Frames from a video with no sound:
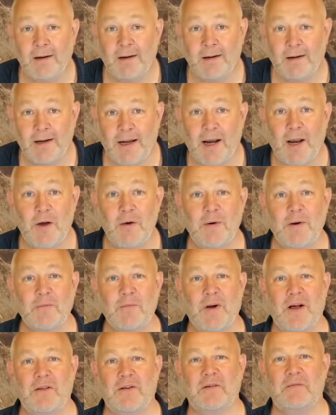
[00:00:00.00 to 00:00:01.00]
Hello and
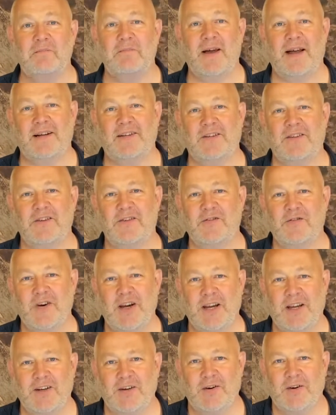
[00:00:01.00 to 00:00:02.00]
welcome back to
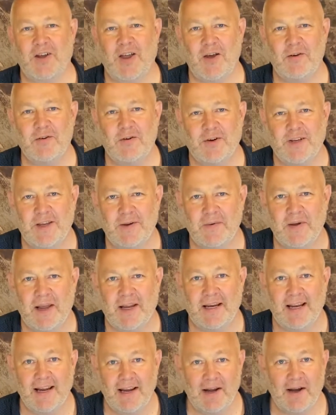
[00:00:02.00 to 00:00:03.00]

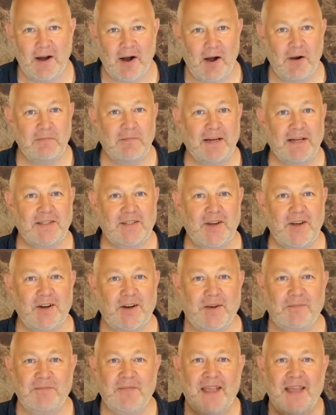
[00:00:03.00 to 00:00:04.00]
thedrinker.co.uk. I'm Pete
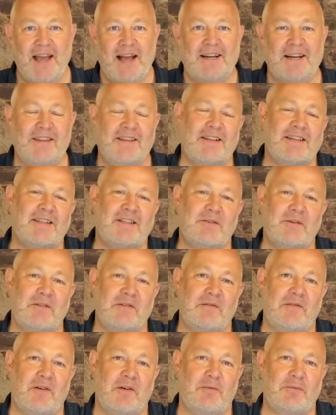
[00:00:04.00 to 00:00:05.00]
Turner, and in this series
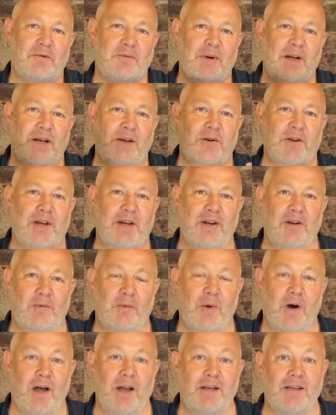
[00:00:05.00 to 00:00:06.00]
of films we're looking at
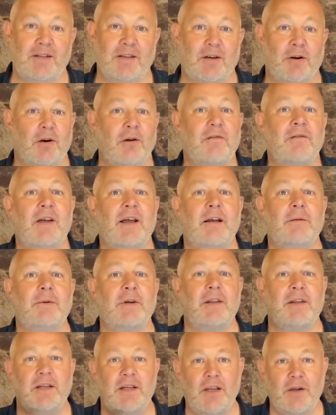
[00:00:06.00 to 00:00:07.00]
wines that are available
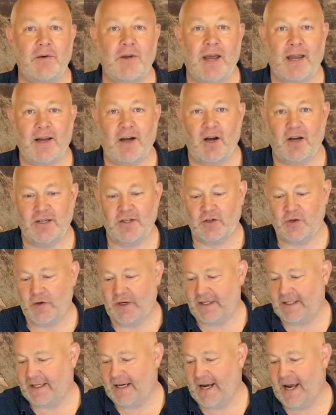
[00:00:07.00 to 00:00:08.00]
in the UK high
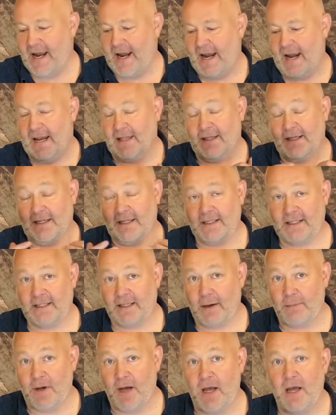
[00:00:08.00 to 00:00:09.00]
streets in the
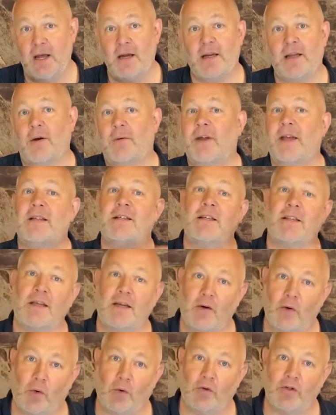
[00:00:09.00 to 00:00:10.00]
summer going into the
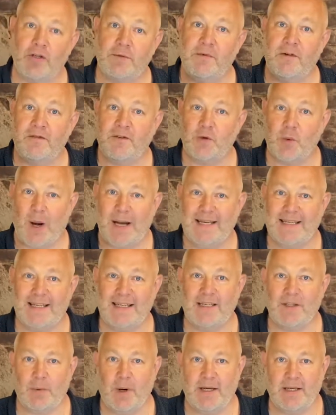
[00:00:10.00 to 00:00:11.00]
autumn of
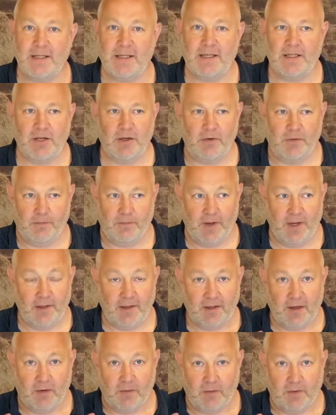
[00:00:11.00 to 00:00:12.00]
2022.
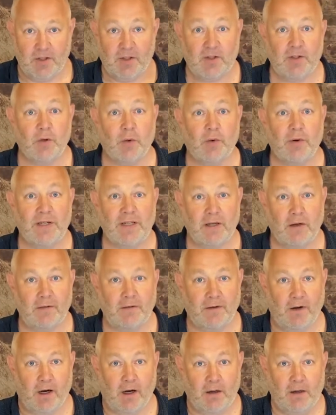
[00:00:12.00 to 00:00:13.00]
So the story so
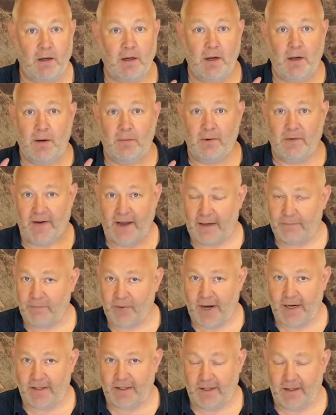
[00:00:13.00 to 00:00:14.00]
far: we've had
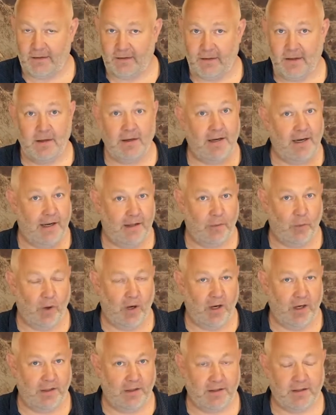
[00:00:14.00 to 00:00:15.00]
Brexit hit
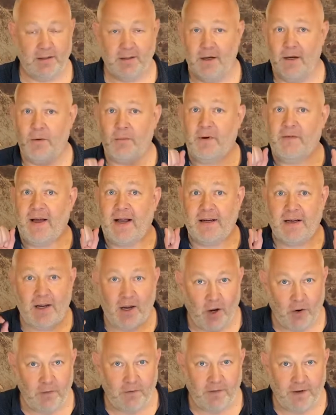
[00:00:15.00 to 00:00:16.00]
wines, we've had
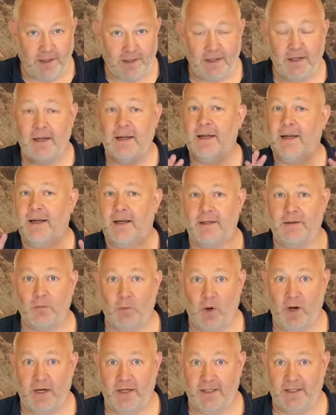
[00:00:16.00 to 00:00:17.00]
COVID hit
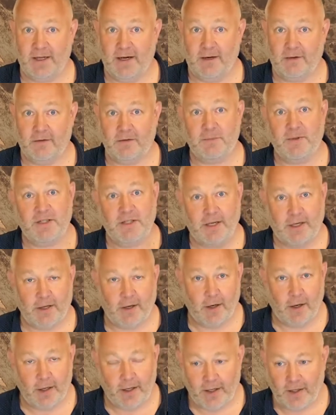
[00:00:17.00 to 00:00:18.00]
wine sales,
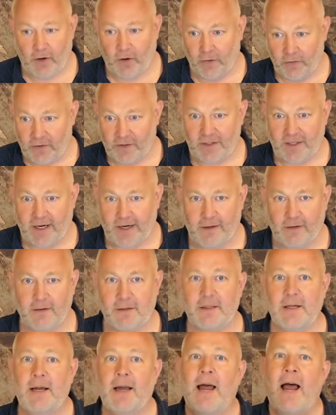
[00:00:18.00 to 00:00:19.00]
particularly on
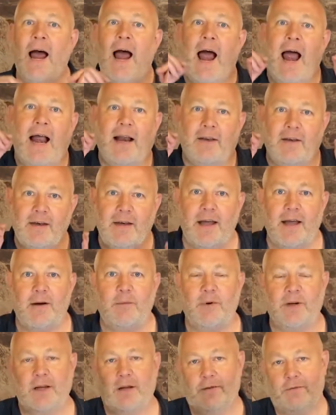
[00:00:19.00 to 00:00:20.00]
sales, and now
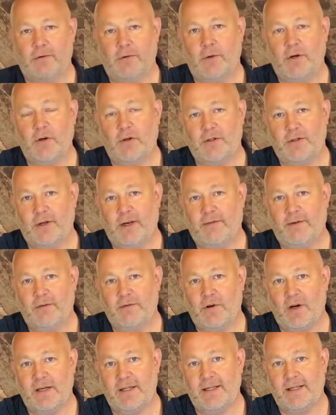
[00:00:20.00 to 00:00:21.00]
we go through a cost of living
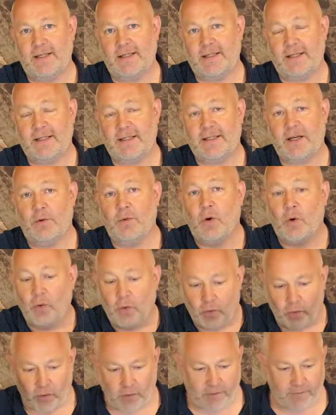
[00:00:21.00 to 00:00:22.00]
crisis. So
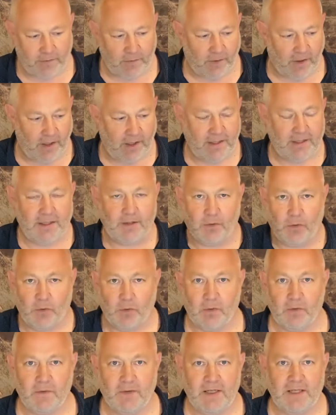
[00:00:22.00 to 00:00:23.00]
all of the wines in
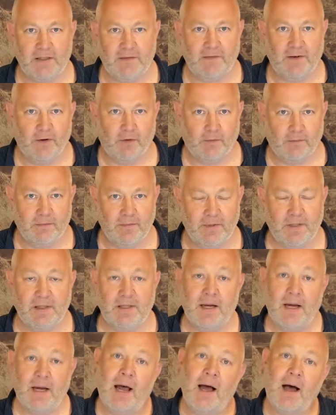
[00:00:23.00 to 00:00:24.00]
all of these films
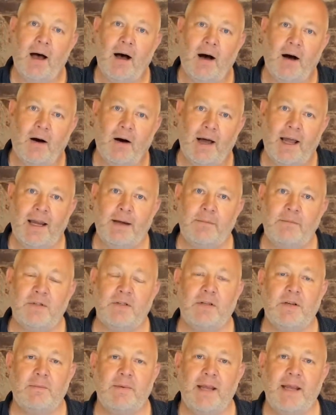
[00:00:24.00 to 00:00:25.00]
are aimed
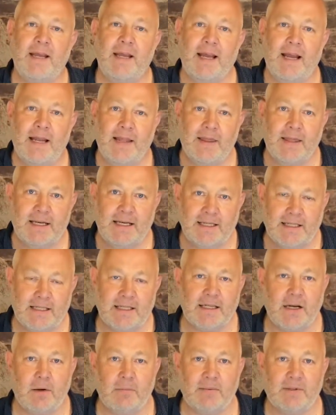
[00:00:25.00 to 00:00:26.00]
to be in the
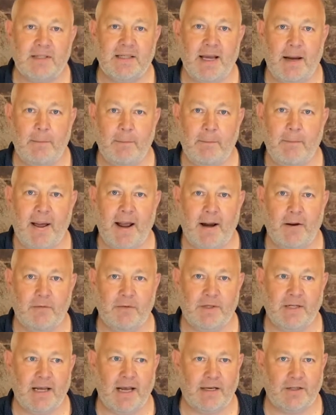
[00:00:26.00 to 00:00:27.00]
sub
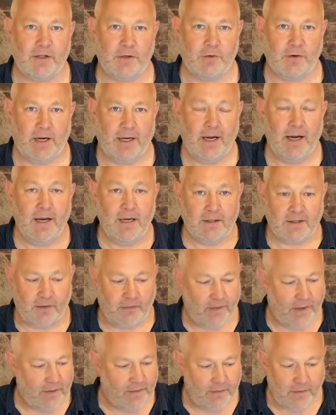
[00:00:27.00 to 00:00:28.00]
£10 category. So
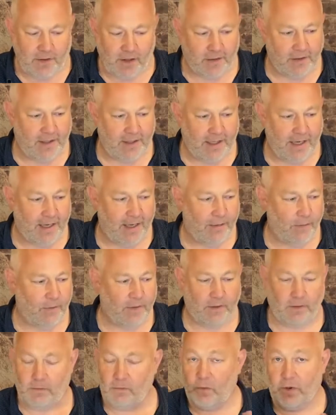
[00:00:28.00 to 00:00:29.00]
nothing here
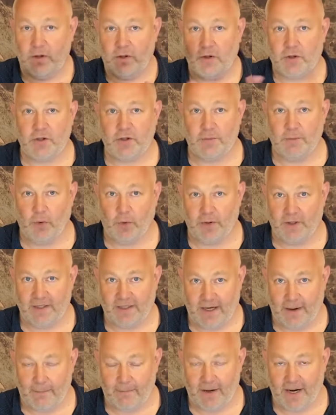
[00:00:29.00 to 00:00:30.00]
will cost you more than
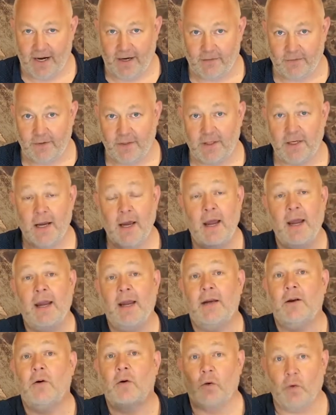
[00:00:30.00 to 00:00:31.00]
£10
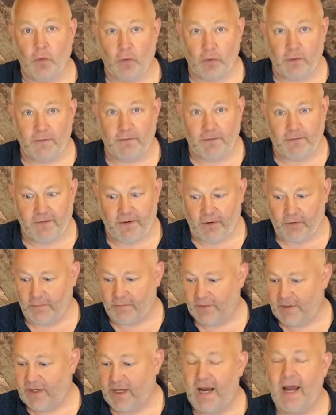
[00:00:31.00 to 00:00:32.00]
in all of the
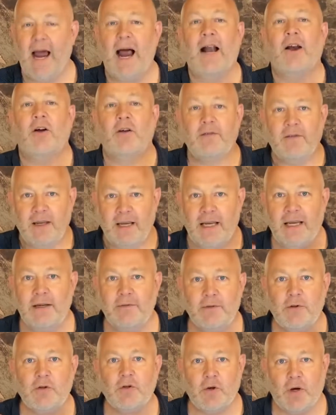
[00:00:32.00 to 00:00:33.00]
films. And I've
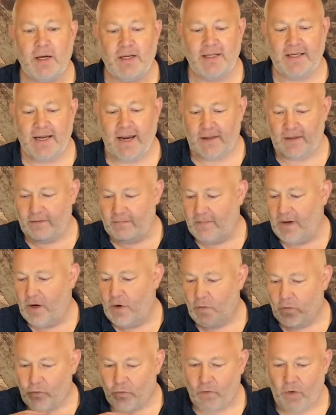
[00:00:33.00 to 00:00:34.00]
even tried to get them
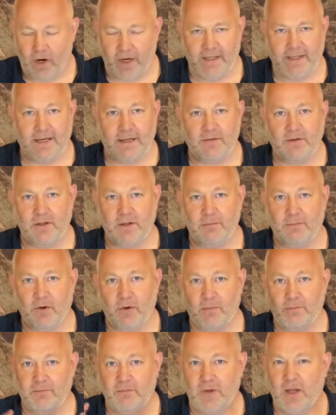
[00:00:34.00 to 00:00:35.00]
right down to the
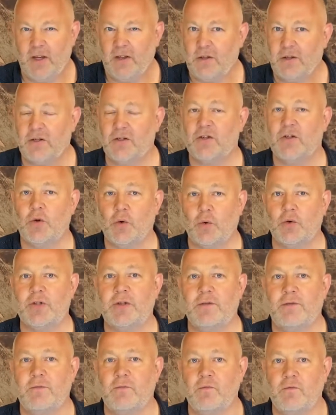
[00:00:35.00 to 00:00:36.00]
bottom, the sort
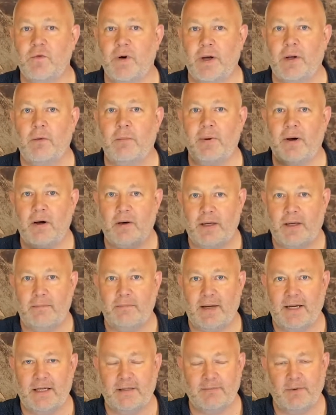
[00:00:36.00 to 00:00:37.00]
of real bargain
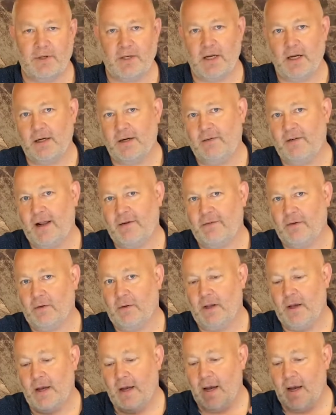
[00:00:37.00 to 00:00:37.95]
basement kind of level.